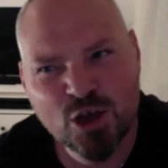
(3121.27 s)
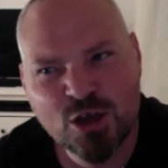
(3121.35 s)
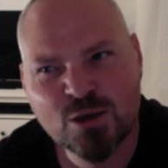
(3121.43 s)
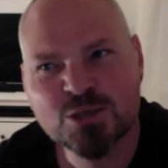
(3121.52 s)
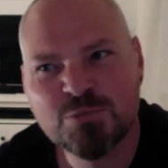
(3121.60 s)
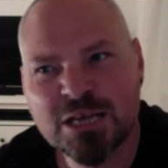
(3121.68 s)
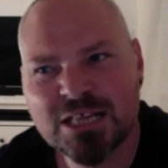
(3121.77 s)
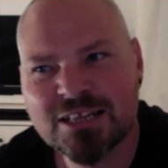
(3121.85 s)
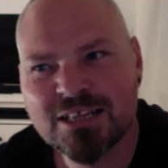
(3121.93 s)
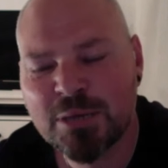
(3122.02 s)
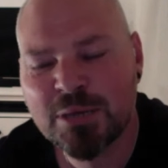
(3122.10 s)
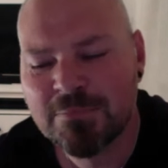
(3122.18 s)
irks me a
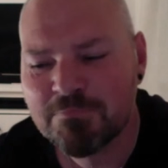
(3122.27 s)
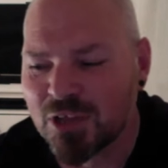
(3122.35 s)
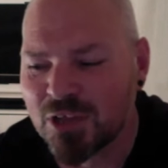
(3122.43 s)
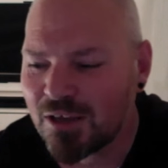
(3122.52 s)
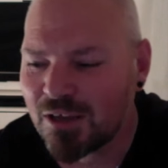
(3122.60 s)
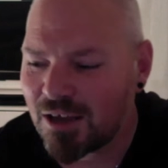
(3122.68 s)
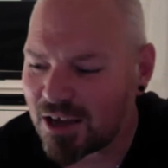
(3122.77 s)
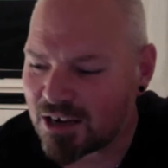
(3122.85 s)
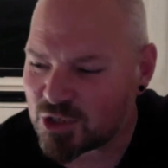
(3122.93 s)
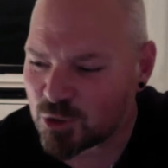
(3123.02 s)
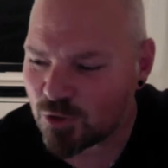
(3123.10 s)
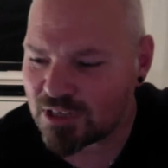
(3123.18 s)
little bit. And I
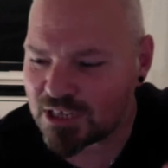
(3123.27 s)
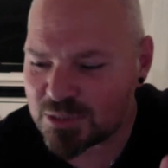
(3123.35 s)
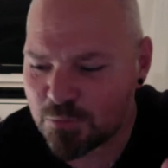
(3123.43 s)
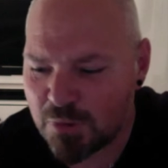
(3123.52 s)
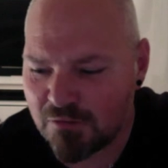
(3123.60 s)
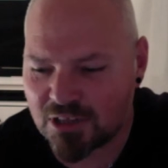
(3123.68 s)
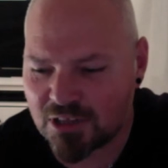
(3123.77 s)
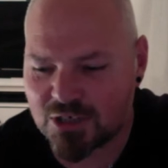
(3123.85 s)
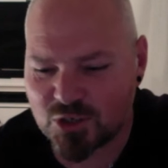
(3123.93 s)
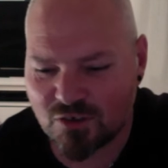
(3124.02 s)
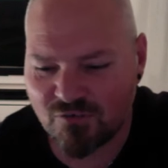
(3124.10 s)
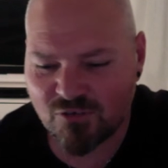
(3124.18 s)
saw all this mirrorless
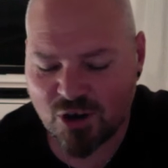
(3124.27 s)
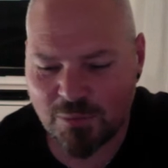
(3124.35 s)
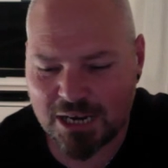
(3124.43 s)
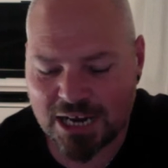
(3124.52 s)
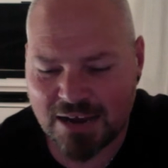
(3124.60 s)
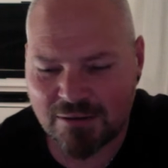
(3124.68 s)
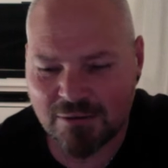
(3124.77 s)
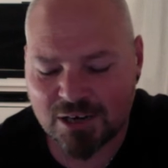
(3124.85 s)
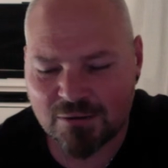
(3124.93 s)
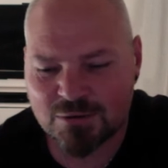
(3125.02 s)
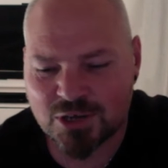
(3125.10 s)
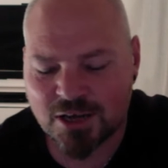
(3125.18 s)
stuff coming out, and I
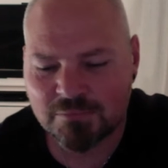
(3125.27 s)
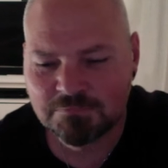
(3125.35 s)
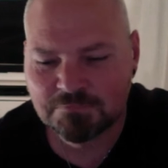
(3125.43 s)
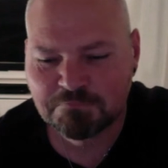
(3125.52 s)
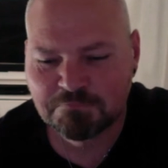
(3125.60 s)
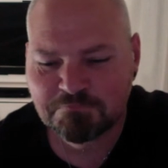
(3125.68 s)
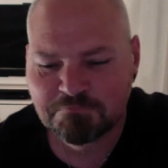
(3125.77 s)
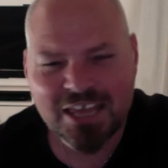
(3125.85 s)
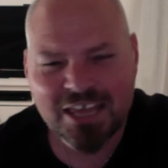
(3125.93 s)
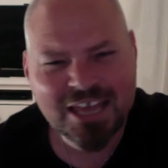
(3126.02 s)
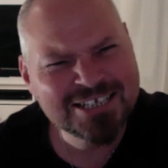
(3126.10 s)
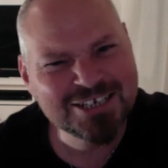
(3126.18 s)
was like,
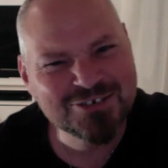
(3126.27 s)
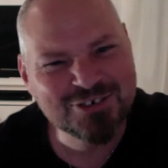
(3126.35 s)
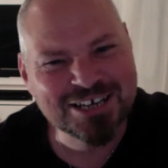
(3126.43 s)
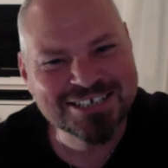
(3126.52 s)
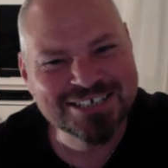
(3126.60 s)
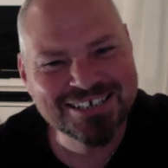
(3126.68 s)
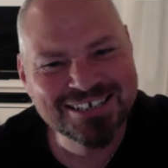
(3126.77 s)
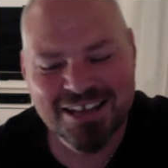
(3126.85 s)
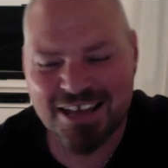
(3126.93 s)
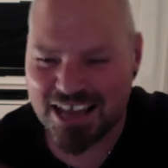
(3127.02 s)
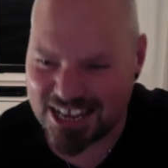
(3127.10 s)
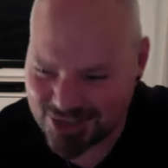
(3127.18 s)
that's interesting.
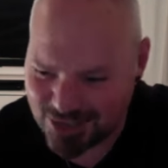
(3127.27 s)
It's